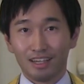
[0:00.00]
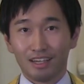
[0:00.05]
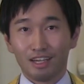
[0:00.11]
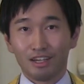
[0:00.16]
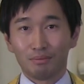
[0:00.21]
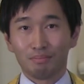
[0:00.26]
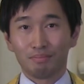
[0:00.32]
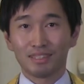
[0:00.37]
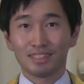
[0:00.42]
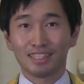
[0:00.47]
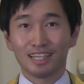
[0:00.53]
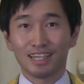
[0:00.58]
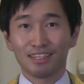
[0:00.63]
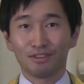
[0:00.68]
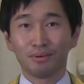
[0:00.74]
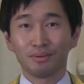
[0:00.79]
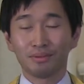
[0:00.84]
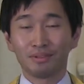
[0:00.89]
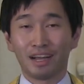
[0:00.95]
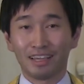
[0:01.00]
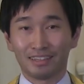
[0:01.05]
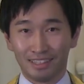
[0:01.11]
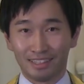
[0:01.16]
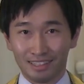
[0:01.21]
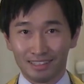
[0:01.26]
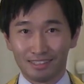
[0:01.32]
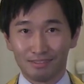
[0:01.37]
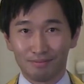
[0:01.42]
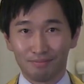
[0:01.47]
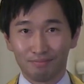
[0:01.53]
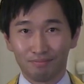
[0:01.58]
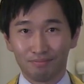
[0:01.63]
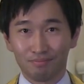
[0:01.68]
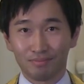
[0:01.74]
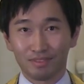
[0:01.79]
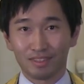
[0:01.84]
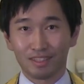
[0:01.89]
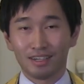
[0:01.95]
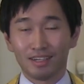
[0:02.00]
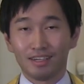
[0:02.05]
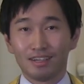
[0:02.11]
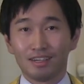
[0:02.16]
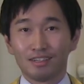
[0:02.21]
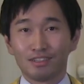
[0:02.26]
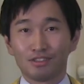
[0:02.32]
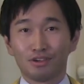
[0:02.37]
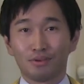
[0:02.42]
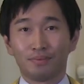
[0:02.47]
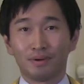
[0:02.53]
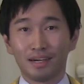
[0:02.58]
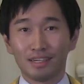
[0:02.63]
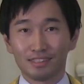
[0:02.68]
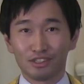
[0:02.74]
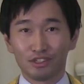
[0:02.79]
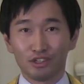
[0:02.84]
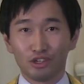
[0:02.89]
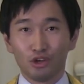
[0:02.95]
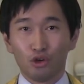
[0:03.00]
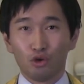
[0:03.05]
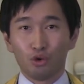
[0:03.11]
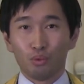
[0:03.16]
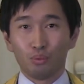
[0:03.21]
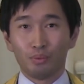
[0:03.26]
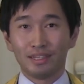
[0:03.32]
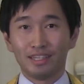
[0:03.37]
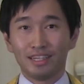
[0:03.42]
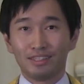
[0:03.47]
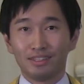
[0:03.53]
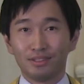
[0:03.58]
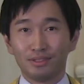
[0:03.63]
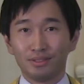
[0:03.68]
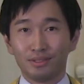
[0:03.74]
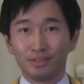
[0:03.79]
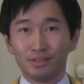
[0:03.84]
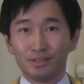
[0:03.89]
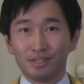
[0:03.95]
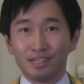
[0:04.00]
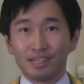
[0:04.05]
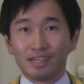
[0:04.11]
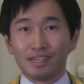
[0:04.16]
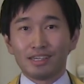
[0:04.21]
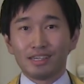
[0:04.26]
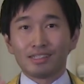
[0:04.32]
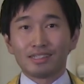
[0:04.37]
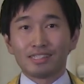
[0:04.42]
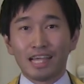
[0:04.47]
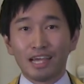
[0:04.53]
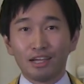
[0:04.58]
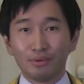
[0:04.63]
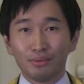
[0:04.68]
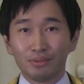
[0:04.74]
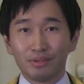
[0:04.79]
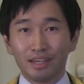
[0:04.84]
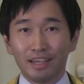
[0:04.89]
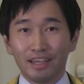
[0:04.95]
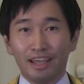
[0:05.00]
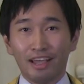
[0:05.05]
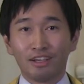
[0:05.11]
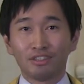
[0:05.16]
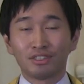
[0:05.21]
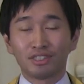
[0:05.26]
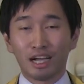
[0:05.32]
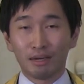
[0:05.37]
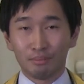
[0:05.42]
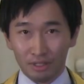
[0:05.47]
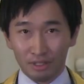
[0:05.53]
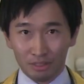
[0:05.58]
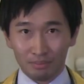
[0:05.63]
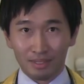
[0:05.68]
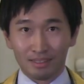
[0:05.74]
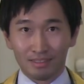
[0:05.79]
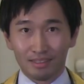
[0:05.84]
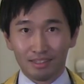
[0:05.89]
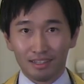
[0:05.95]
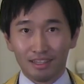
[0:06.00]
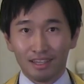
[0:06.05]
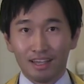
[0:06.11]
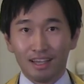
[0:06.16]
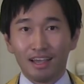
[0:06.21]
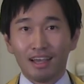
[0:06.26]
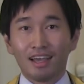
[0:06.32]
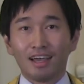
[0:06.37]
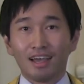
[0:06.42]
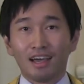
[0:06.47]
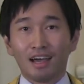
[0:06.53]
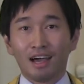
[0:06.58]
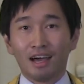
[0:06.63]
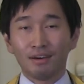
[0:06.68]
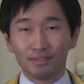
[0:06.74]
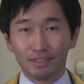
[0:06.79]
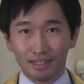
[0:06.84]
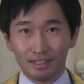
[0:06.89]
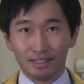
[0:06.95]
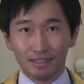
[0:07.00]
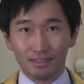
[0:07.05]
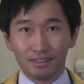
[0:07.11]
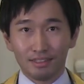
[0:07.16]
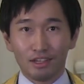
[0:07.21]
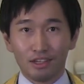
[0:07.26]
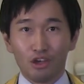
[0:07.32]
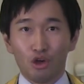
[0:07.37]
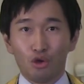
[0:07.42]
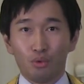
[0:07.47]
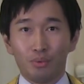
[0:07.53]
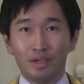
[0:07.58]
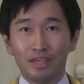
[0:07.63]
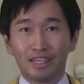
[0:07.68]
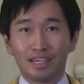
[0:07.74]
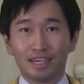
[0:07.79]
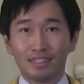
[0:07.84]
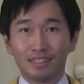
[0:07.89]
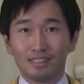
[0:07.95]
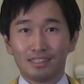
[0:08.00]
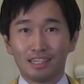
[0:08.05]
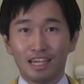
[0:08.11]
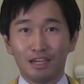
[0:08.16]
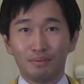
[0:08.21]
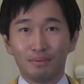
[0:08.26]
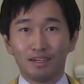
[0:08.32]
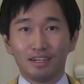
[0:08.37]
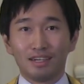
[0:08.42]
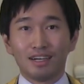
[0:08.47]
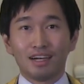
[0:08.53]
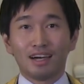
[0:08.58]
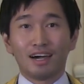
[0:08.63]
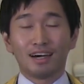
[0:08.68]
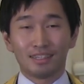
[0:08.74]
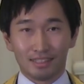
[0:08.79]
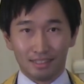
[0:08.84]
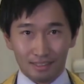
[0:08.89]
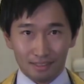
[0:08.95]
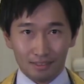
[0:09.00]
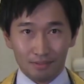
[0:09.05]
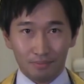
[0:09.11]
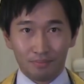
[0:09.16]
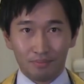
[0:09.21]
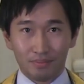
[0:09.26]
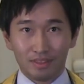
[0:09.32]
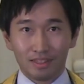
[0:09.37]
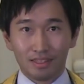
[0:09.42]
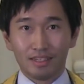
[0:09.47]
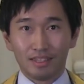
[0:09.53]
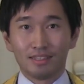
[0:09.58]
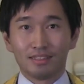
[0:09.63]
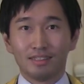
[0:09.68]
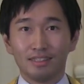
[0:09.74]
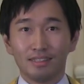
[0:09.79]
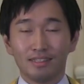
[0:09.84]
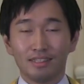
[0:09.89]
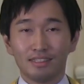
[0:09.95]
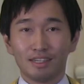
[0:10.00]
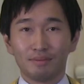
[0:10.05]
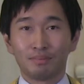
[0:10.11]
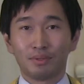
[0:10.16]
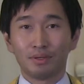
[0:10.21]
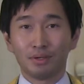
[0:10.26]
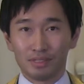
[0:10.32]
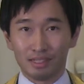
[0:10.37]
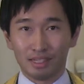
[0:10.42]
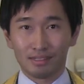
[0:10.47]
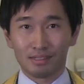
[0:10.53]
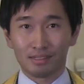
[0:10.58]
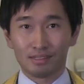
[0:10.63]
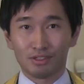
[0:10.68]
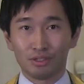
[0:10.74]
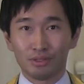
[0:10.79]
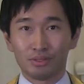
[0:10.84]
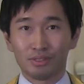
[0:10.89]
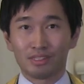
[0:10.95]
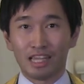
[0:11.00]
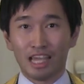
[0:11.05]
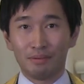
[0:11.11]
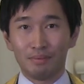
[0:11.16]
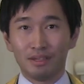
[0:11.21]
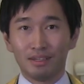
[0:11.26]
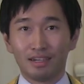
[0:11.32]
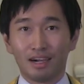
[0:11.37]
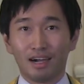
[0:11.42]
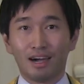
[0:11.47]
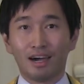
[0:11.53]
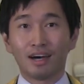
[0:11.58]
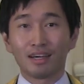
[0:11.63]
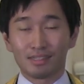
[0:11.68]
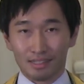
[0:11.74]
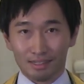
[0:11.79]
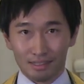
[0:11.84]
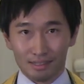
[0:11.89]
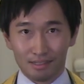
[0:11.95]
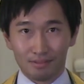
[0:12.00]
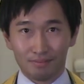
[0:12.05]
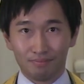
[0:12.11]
Master taught like this. So first, we need to do self-establishment. After that, we can save others. This is a process to saving others.